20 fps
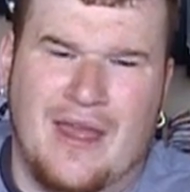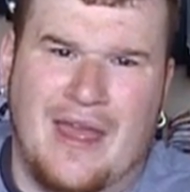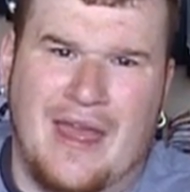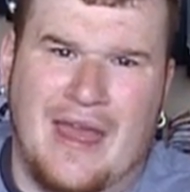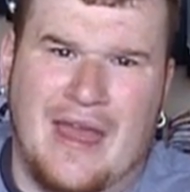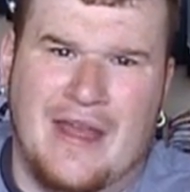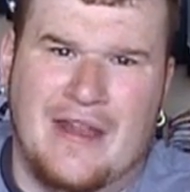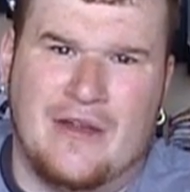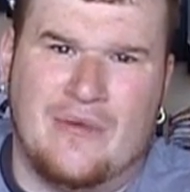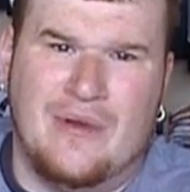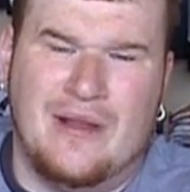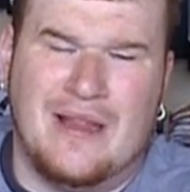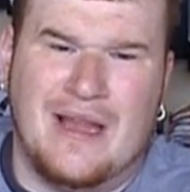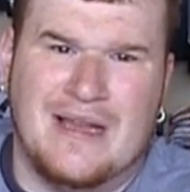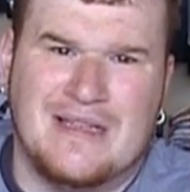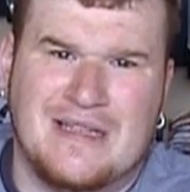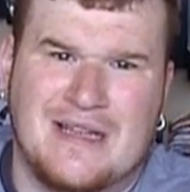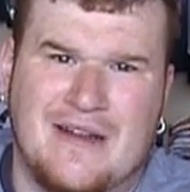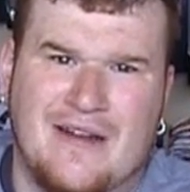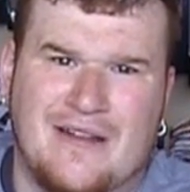and
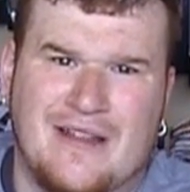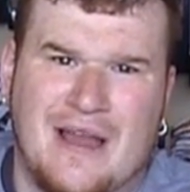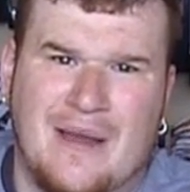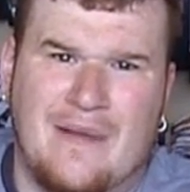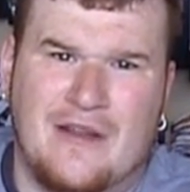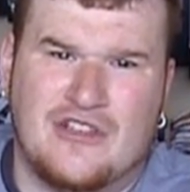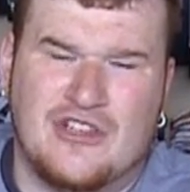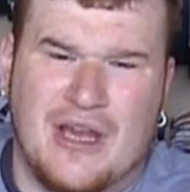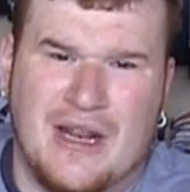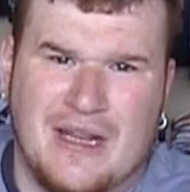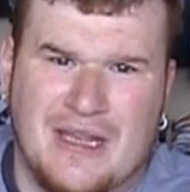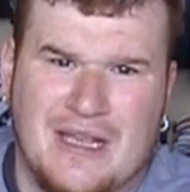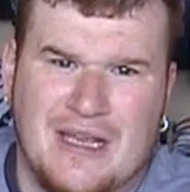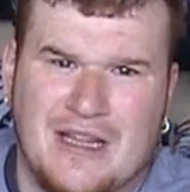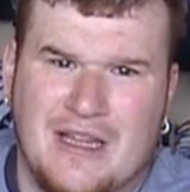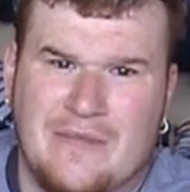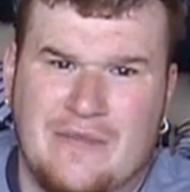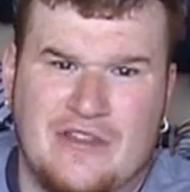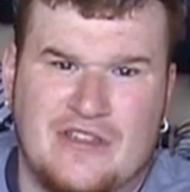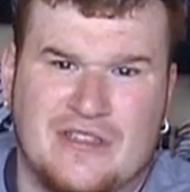realizing every time they try to
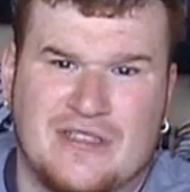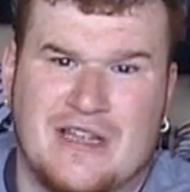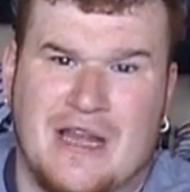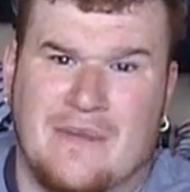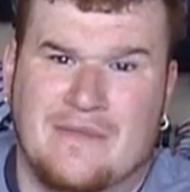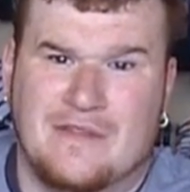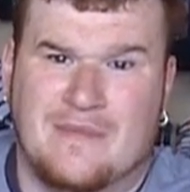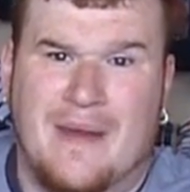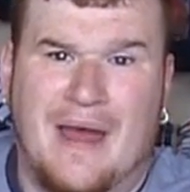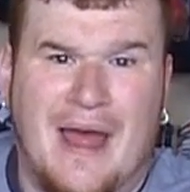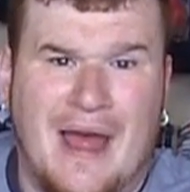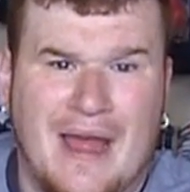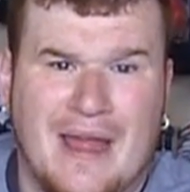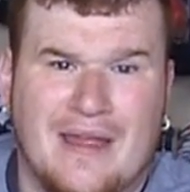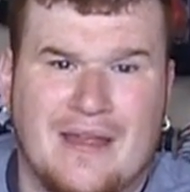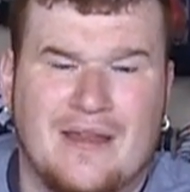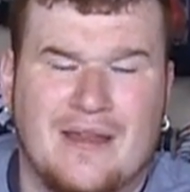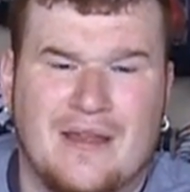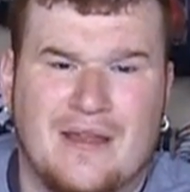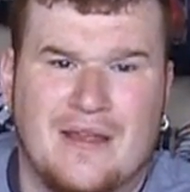kill him, he just comes
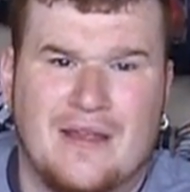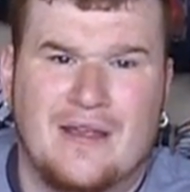back.